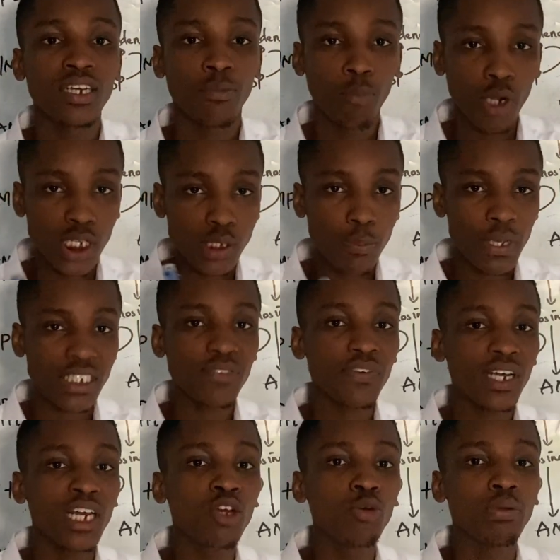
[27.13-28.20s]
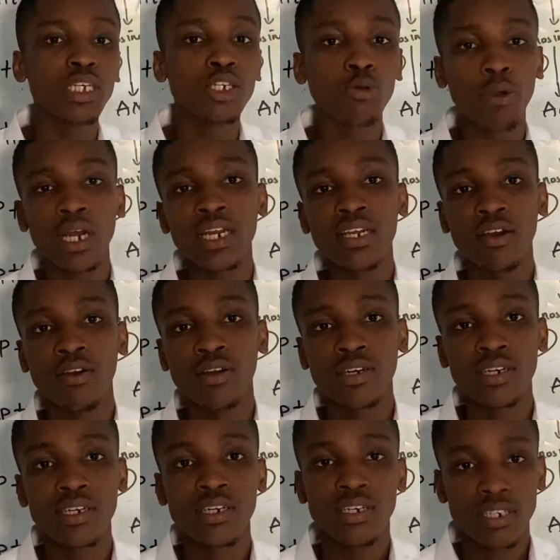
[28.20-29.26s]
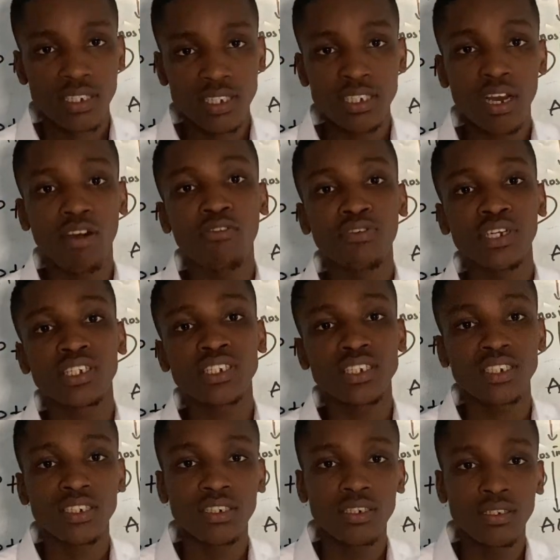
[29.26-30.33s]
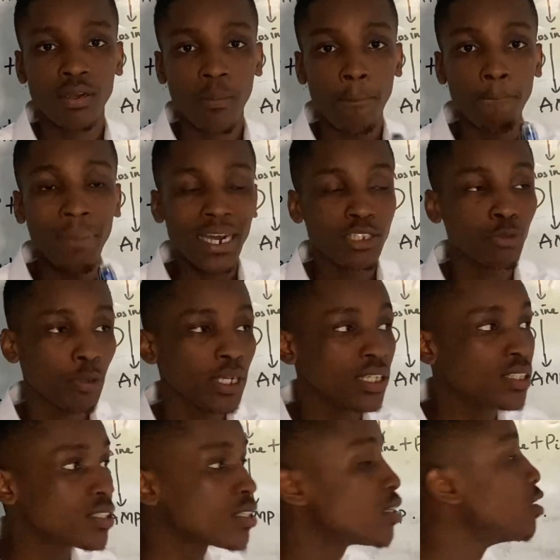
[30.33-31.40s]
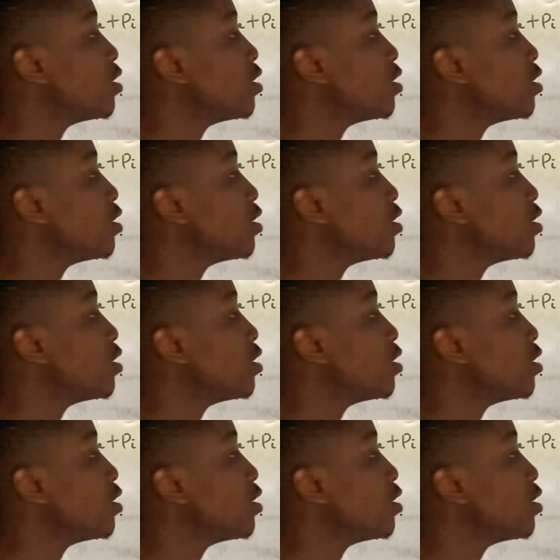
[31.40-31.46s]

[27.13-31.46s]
but specifically we'll be dwelling on salvage pathways.